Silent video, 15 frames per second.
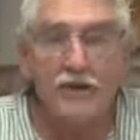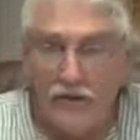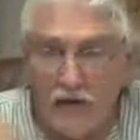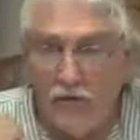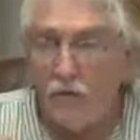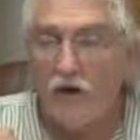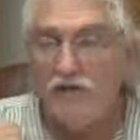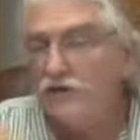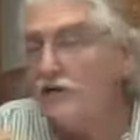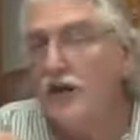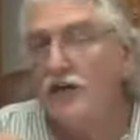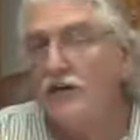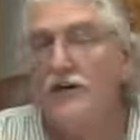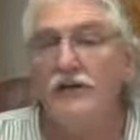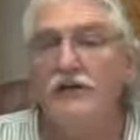keep watching
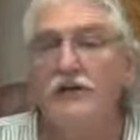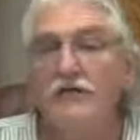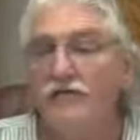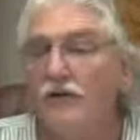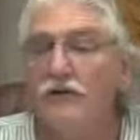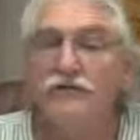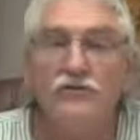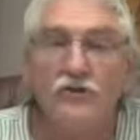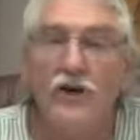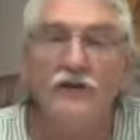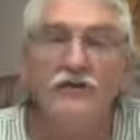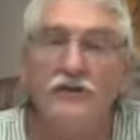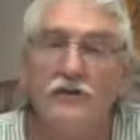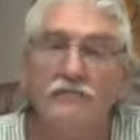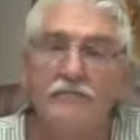that kidney
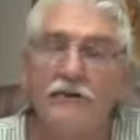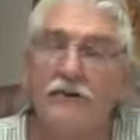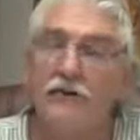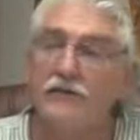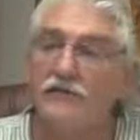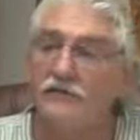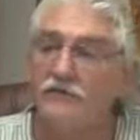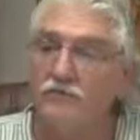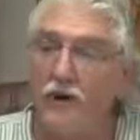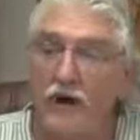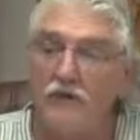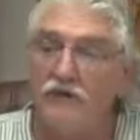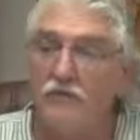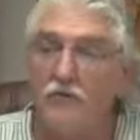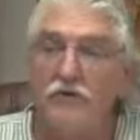filtration because it's
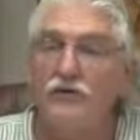possible